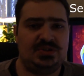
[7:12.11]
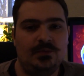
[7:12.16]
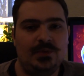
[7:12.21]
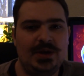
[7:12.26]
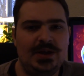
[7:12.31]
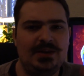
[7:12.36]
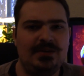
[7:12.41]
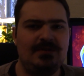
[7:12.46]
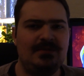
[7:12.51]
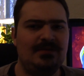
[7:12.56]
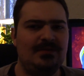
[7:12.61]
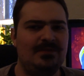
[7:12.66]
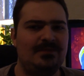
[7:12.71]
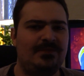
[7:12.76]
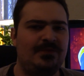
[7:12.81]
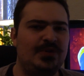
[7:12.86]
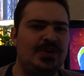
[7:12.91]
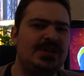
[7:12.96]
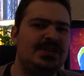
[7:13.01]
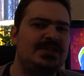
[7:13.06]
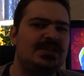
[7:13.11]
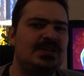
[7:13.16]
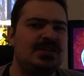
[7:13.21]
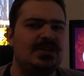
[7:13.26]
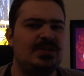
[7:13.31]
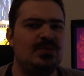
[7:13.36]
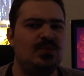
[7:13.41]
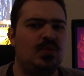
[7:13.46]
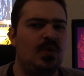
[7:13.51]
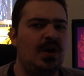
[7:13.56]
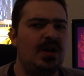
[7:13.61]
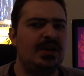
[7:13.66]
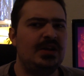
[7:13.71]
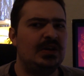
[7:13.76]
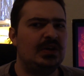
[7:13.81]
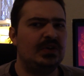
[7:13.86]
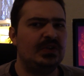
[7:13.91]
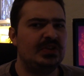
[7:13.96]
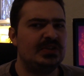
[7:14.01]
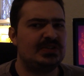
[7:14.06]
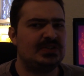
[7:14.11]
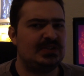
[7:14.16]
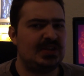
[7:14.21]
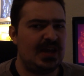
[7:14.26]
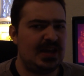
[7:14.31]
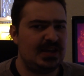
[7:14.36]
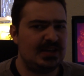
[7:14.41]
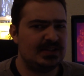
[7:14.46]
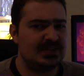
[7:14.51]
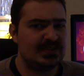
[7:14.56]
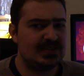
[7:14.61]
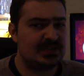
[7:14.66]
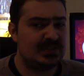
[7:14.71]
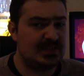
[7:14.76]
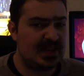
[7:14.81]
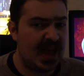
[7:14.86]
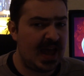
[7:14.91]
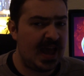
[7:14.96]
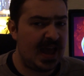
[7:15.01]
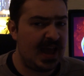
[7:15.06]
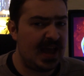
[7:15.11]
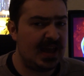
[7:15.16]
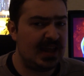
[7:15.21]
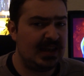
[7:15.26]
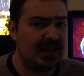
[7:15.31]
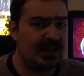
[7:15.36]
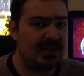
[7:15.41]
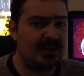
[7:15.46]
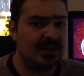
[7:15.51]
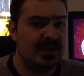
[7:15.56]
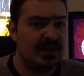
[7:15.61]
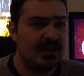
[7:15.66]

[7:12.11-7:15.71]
When Frieza wanted all the Saiyans dead, and